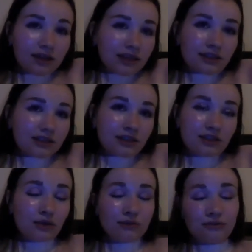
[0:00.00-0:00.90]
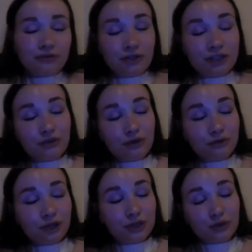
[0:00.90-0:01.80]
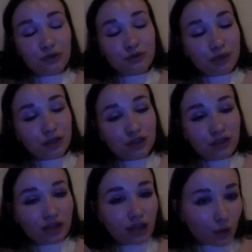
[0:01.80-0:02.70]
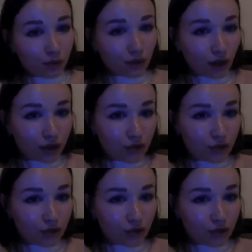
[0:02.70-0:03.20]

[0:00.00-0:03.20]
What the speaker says: it's not fair not to mention that I would like